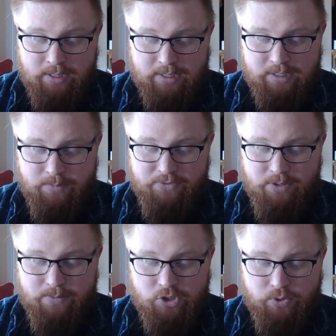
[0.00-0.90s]
Some of
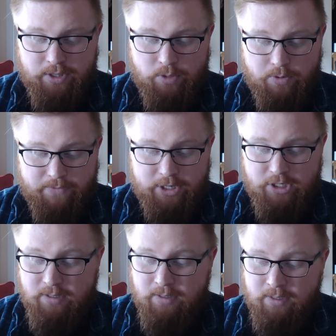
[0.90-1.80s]
them enjoyed their
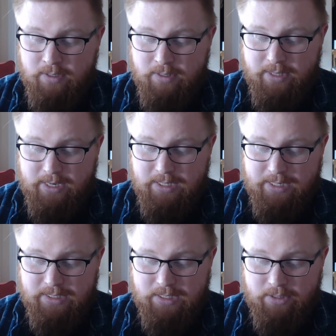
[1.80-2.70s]
profession. They
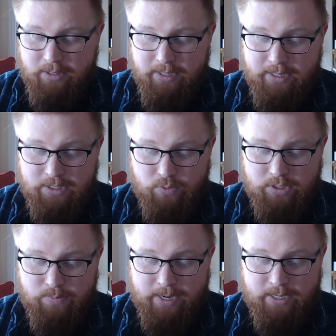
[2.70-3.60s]
enticed their clients
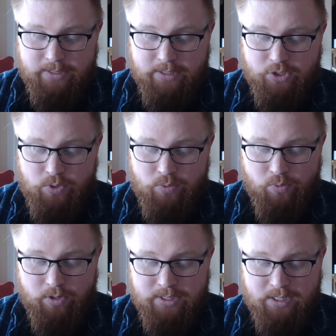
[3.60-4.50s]
with smiles and sweet
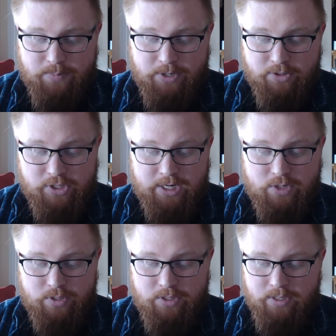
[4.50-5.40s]
words that appeared
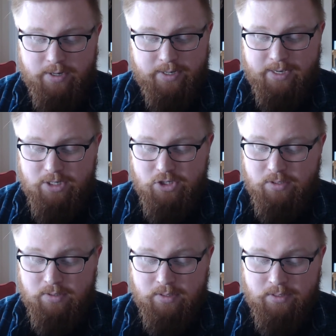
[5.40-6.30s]
genuine to the Archangel,